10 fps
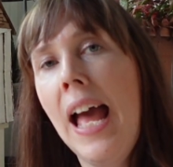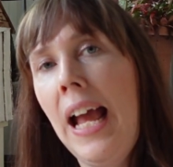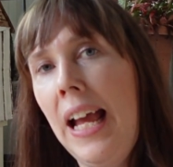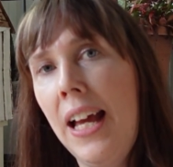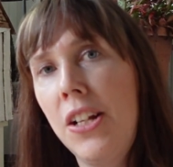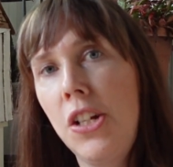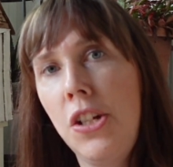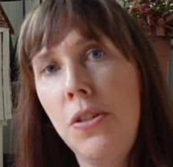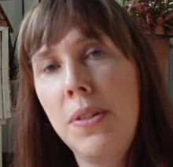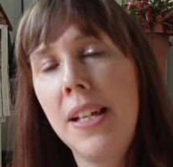and
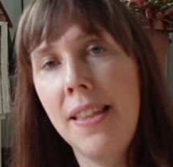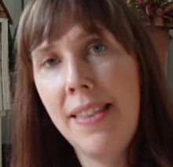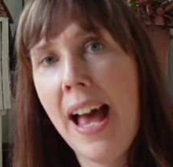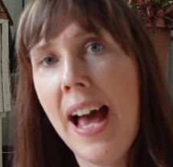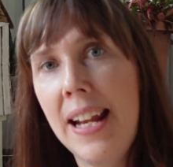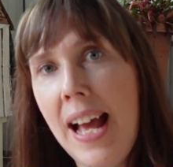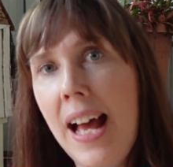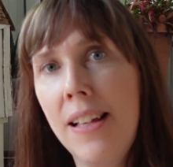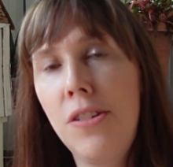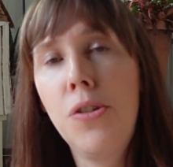using that
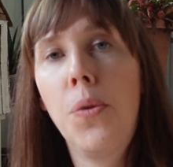as